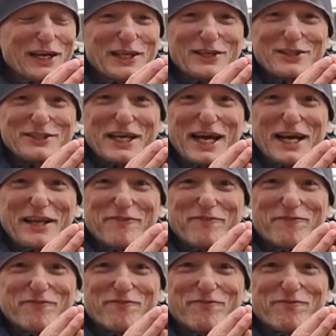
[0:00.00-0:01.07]
little tiny
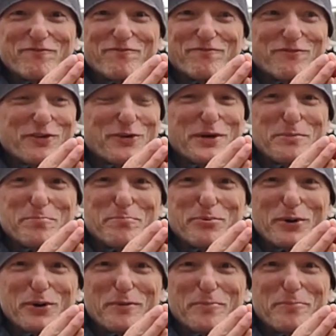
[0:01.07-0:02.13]
furry
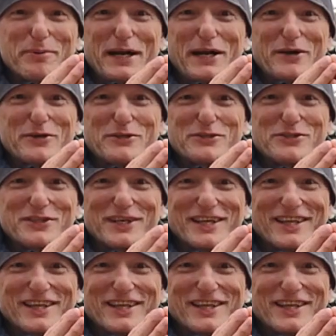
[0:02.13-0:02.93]
bears.